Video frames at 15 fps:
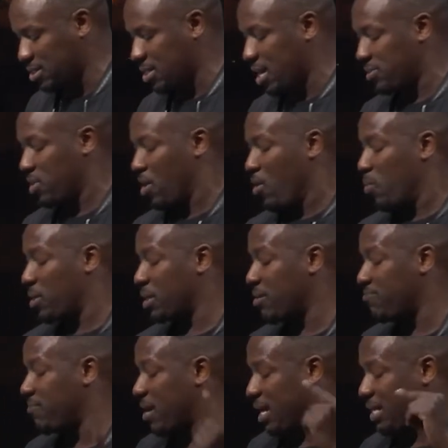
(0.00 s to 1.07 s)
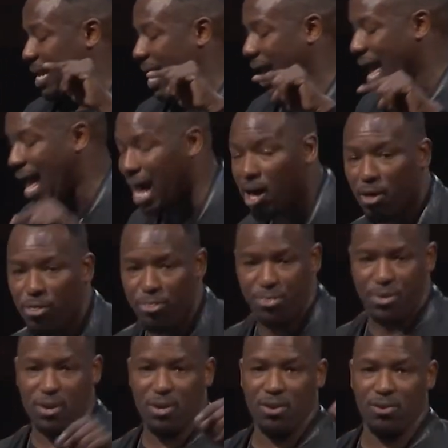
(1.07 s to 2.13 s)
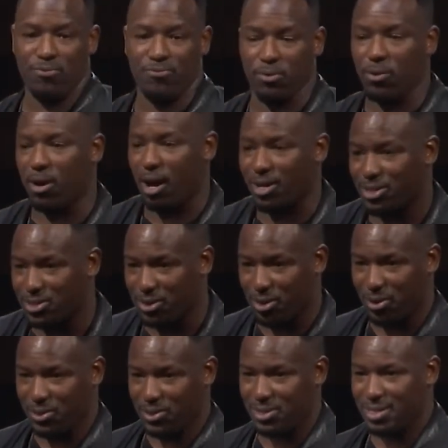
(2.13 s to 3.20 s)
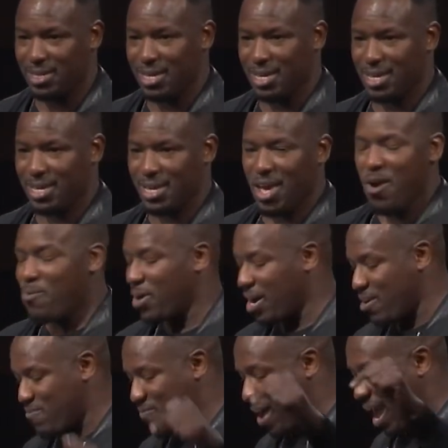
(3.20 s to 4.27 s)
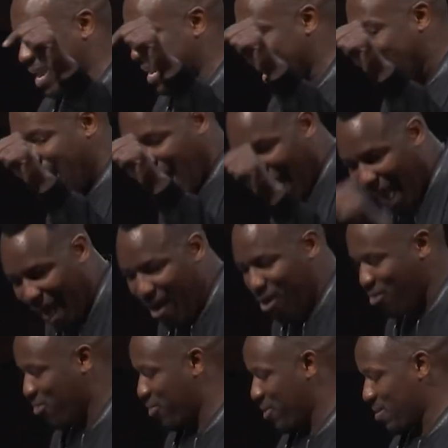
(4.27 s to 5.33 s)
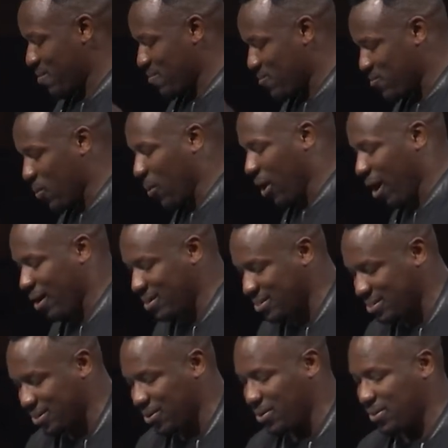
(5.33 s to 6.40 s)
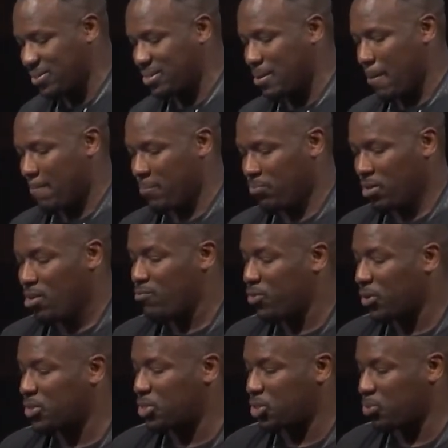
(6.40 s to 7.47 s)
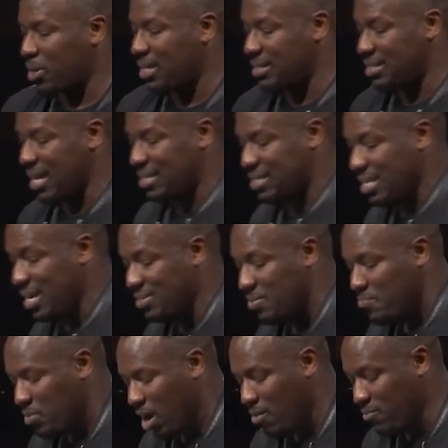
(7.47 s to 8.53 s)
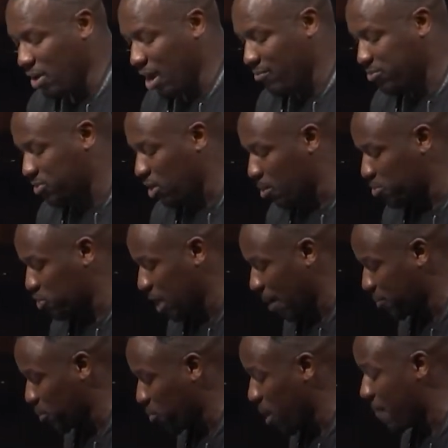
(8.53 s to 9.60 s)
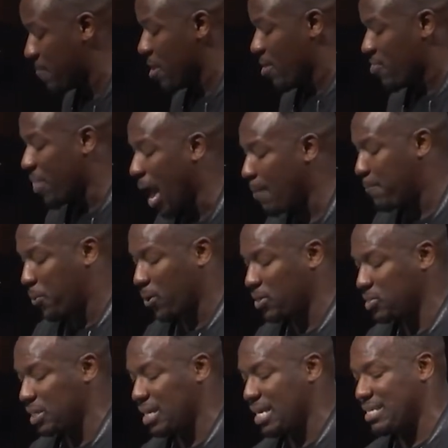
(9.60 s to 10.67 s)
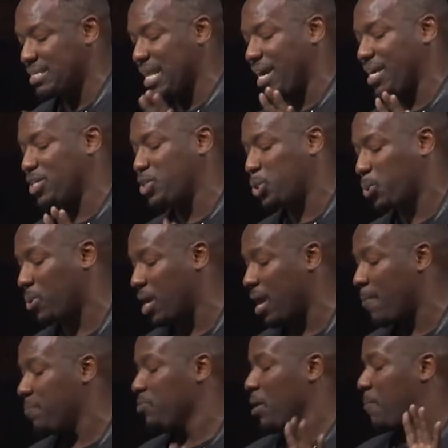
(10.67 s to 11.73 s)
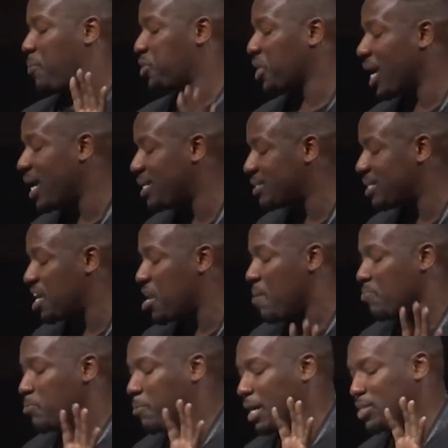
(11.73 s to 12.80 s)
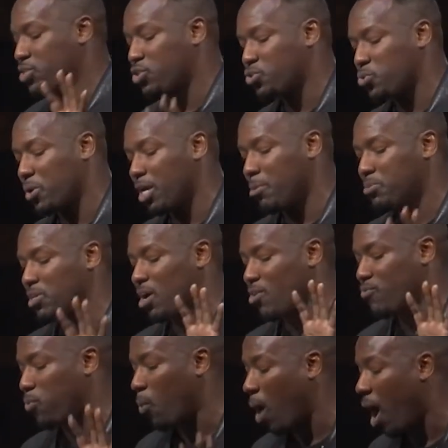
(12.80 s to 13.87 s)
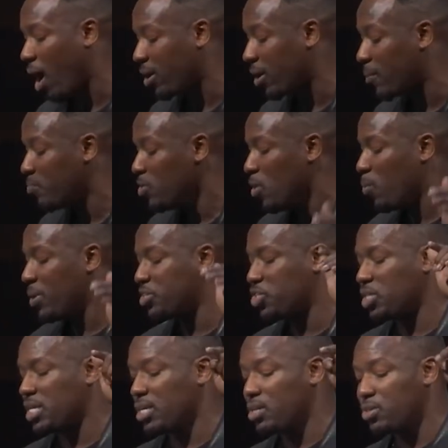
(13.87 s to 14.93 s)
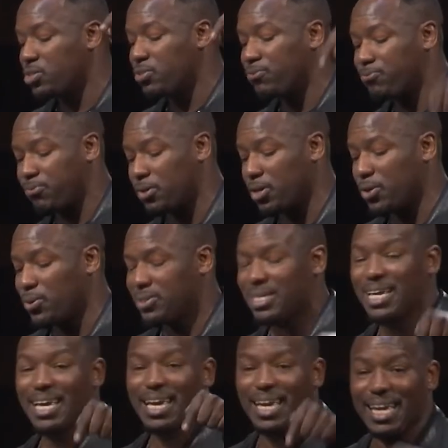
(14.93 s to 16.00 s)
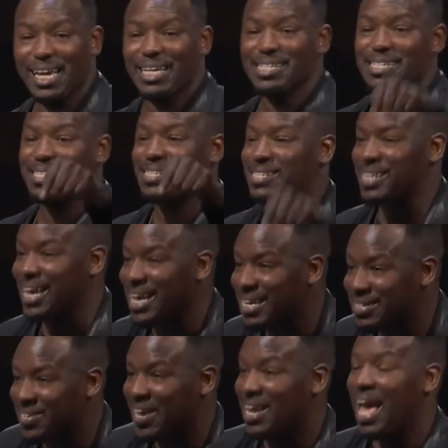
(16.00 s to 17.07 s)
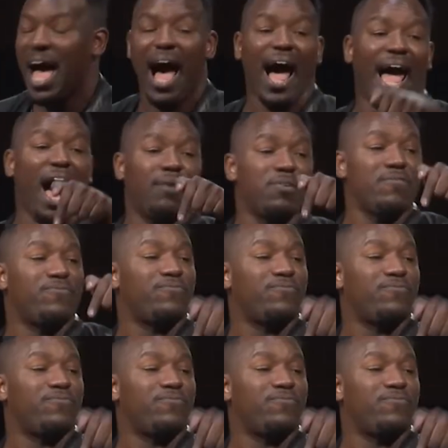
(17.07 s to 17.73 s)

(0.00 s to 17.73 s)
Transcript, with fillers: is this we're going to find health for our souls. We're going to find health for our souls. Verse 3 says this of, of Psalms chapter 1 that person is like a tree planted by streams of water, which yields fruit in season. I have